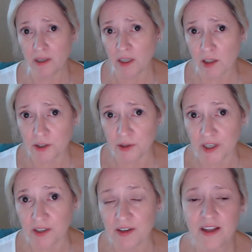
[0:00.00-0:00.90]

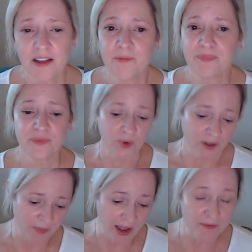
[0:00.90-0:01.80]
included.
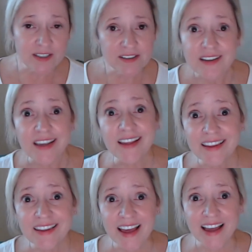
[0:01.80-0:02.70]
Well, obviously
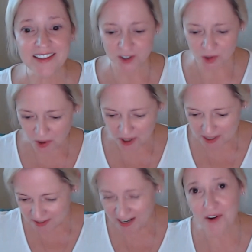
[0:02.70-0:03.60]
that story
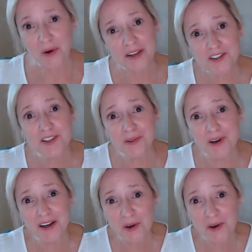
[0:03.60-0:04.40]
is not going to